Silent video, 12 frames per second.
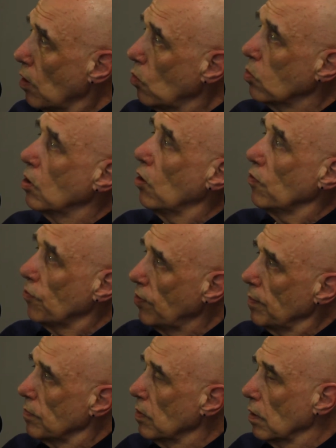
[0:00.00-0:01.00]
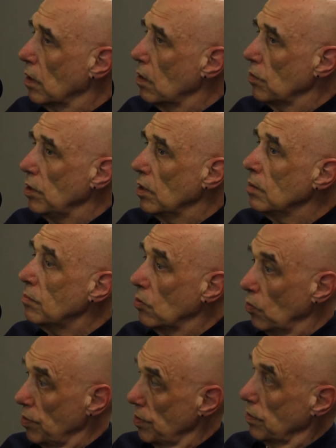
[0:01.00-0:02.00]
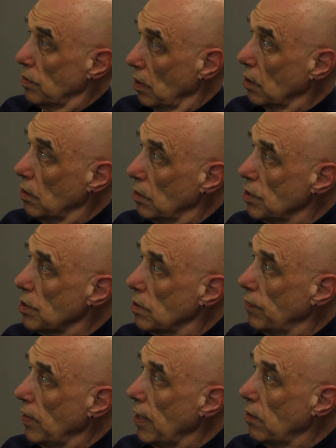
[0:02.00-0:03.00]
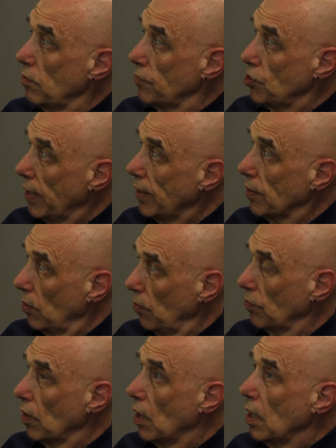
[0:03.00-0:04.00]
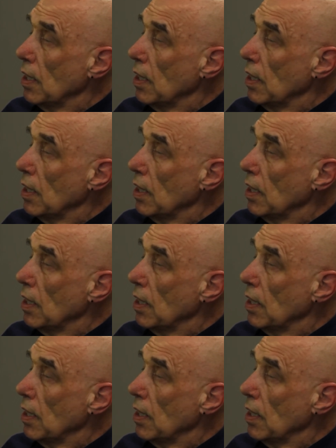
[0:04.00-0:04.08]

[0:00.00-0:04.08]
The whole concept that Carl Jung brought as a psychologist of the area of shadows.